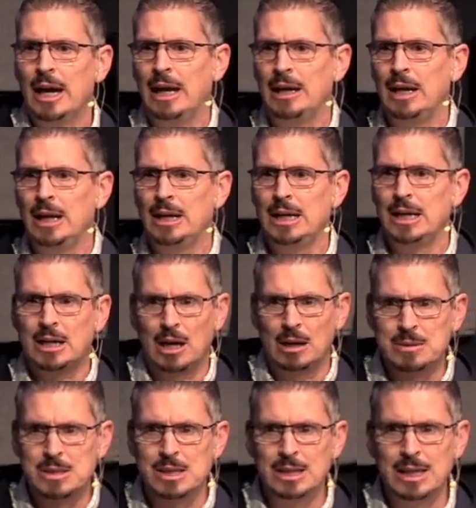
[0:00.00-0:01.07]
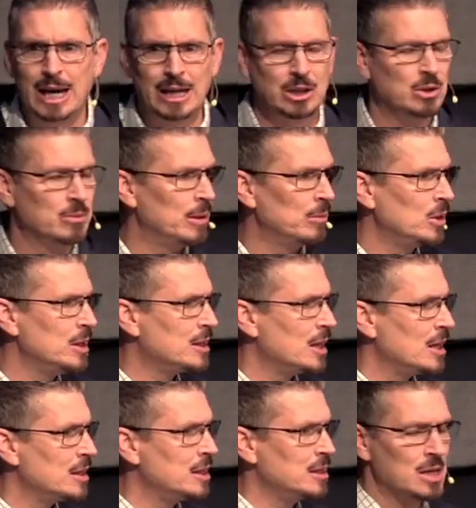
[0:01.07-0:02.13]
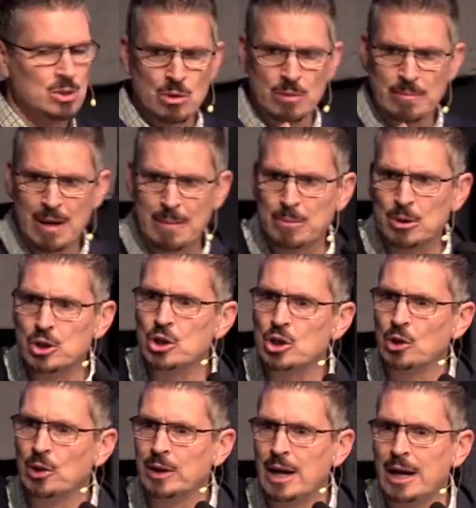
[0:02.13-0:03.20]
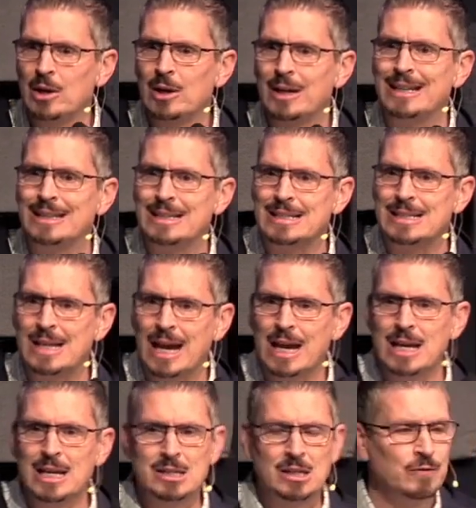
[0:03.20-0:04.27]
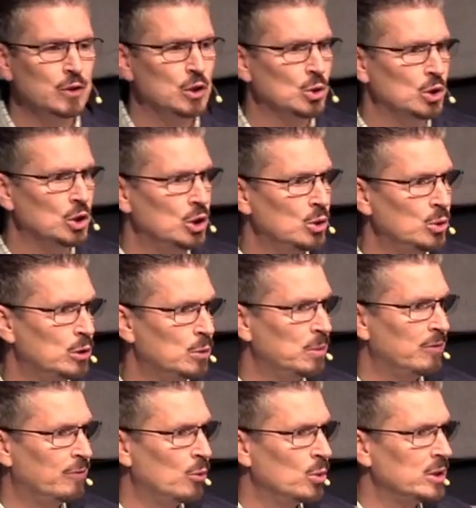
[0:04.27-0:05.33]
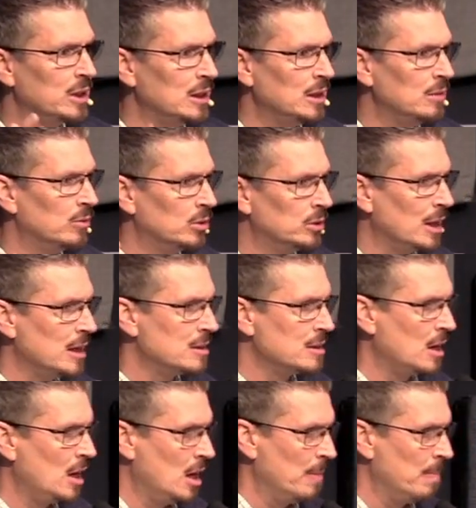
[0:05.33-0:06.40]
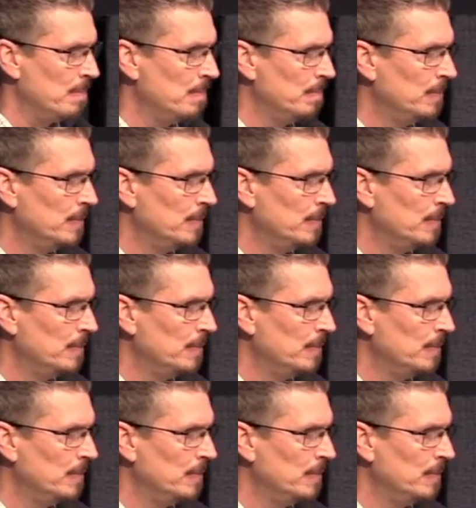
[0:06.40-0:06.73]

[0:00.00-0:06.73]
And, and then he comes to the end. You remember what he says? He says, Remember your Creator in the days of your youth before the evil days come.